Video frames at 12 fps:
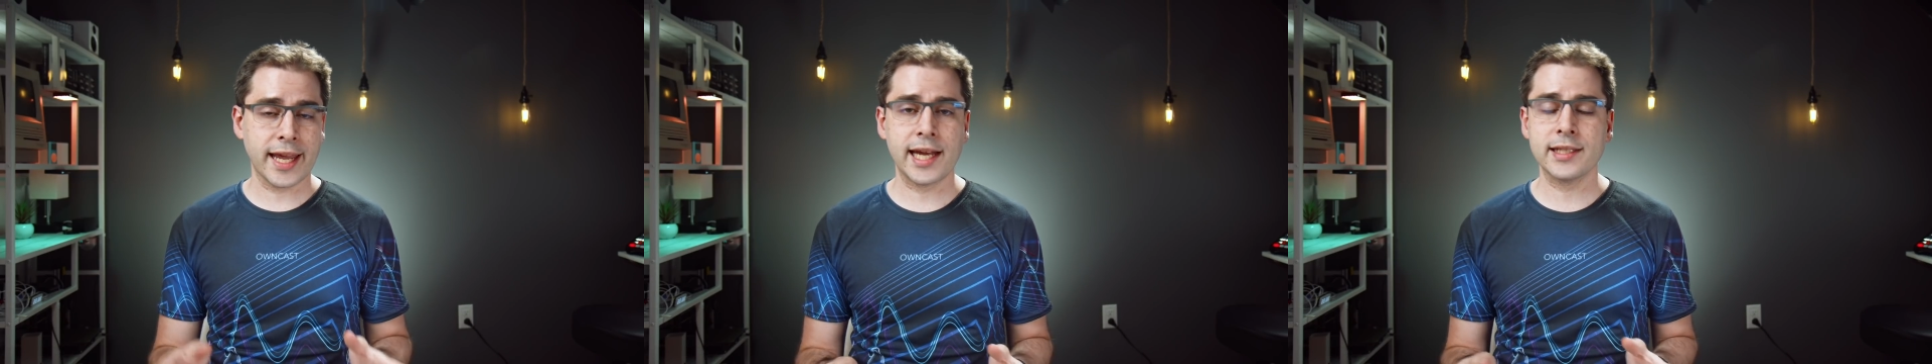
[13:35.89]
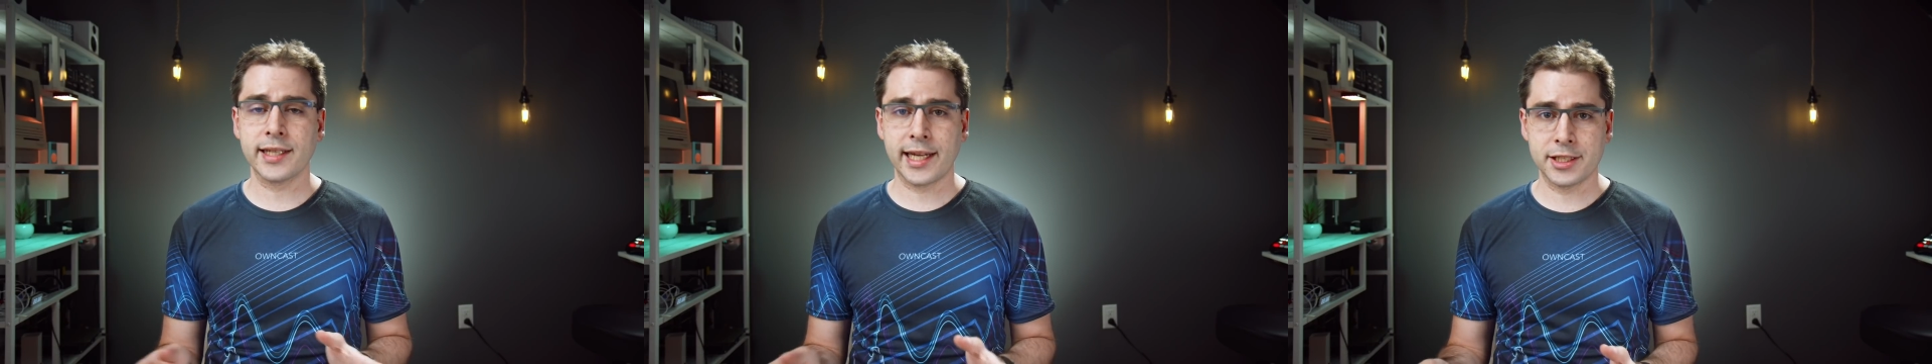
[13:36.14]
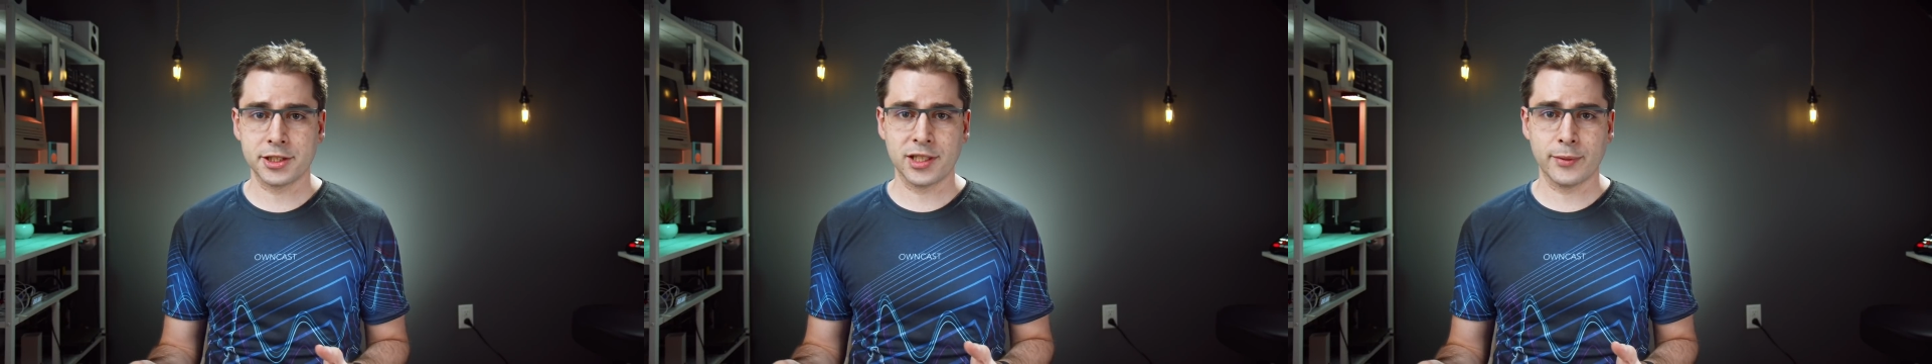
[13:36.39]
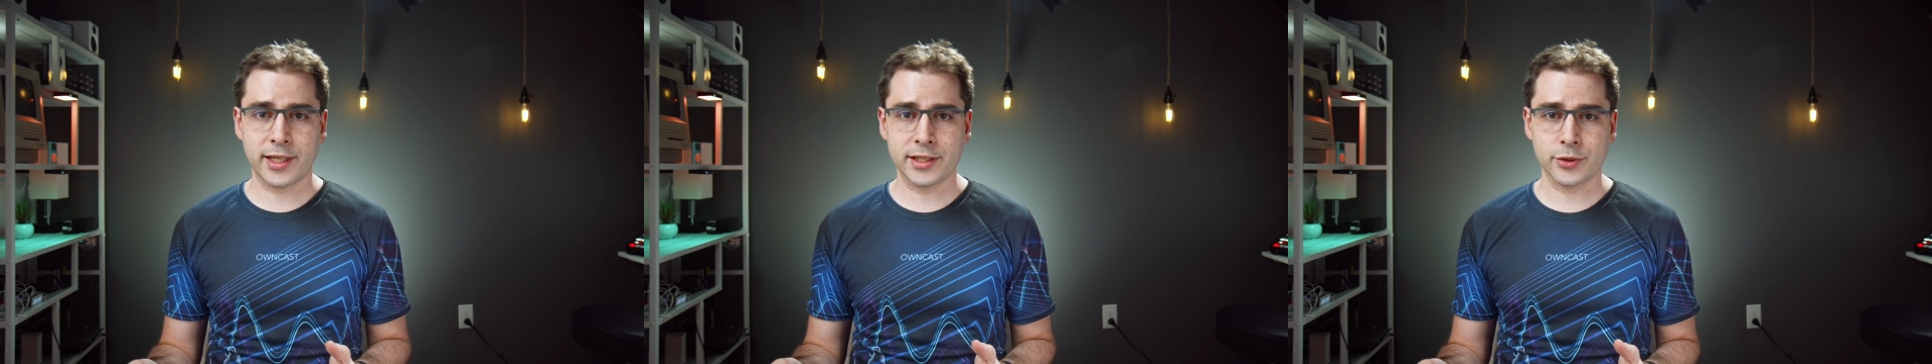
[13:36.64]
eight
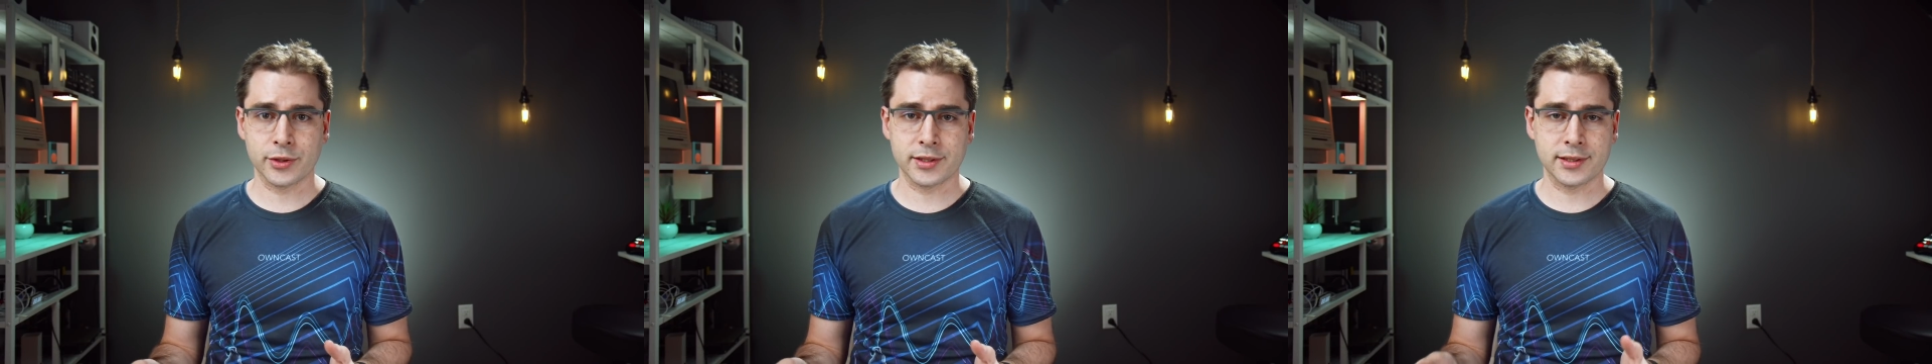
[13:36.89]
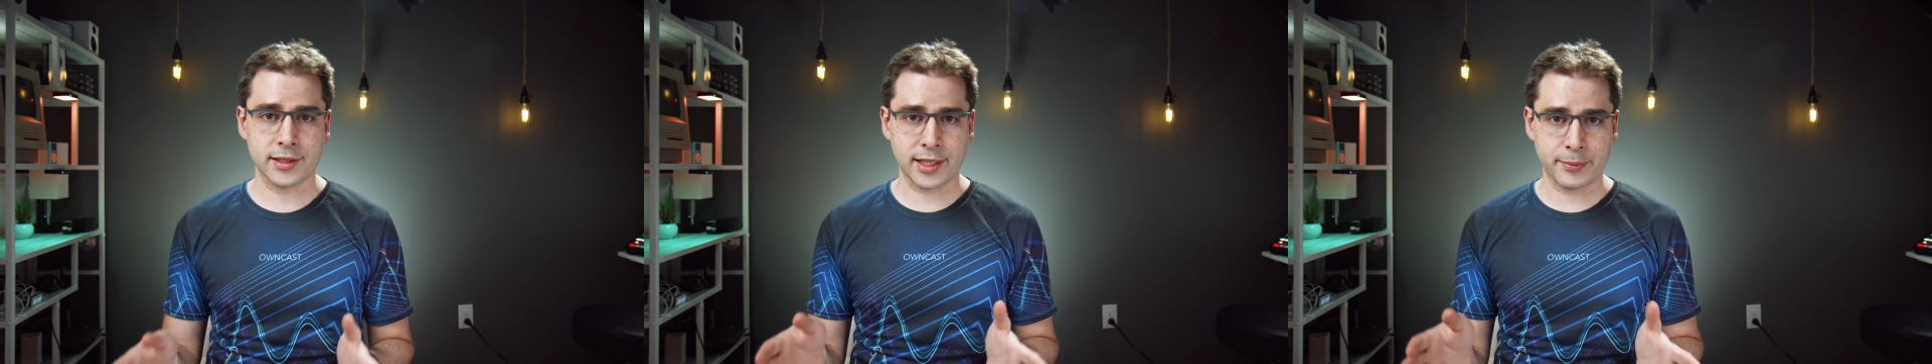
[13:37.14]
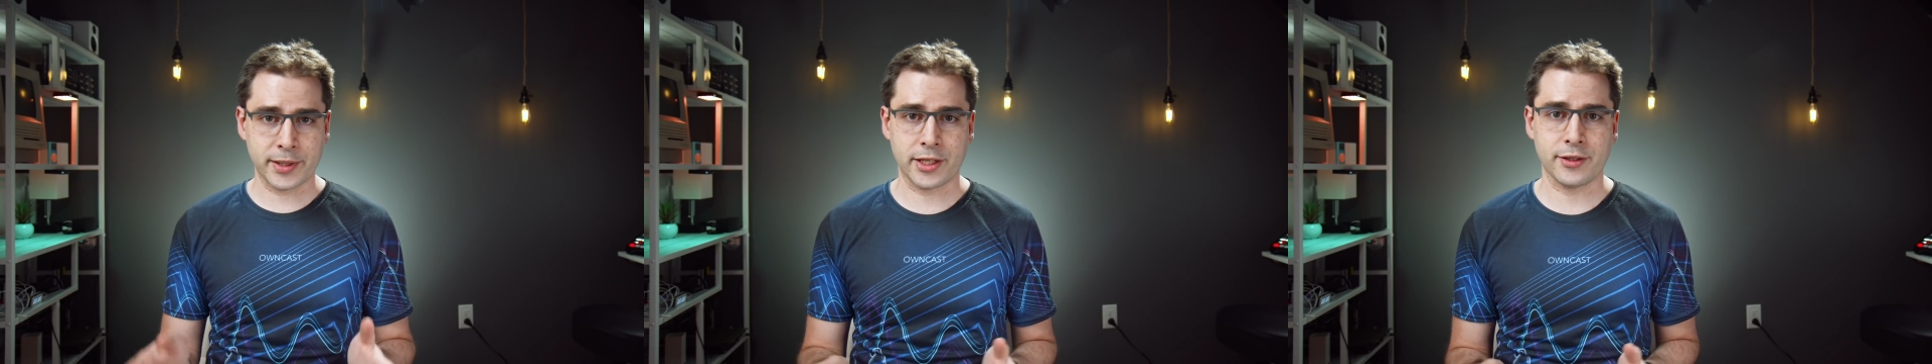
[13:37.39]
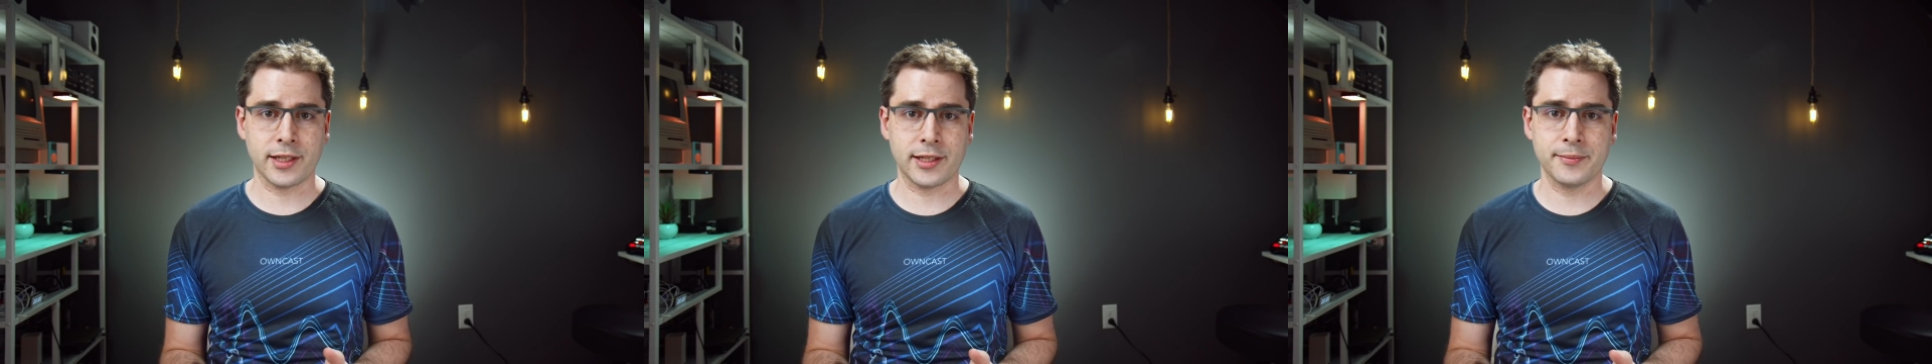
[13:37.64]
HDMI sources in
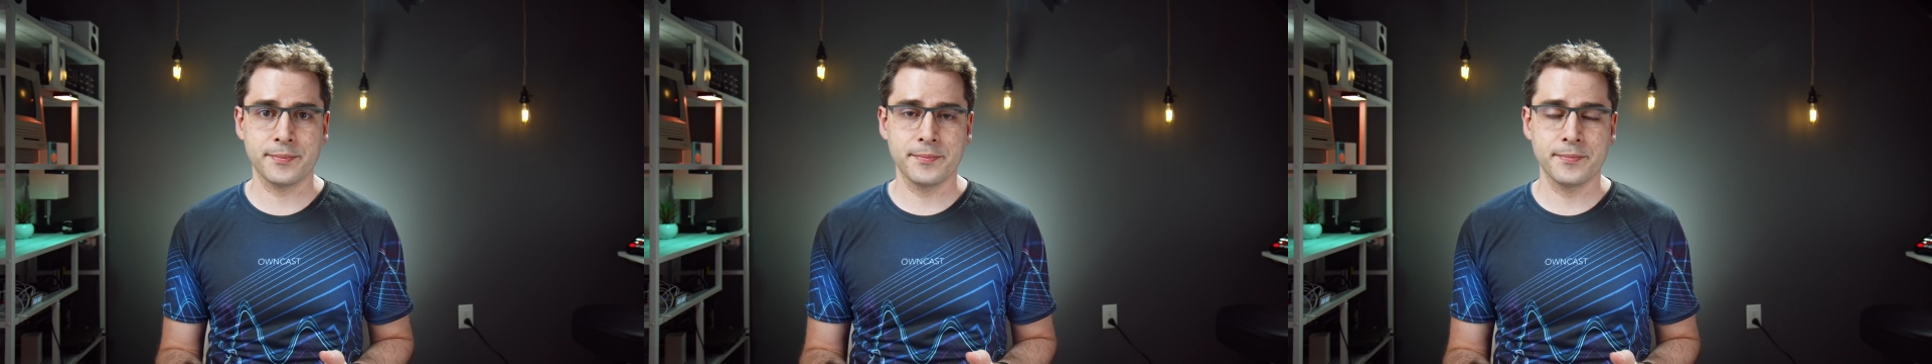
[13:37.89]
parallel.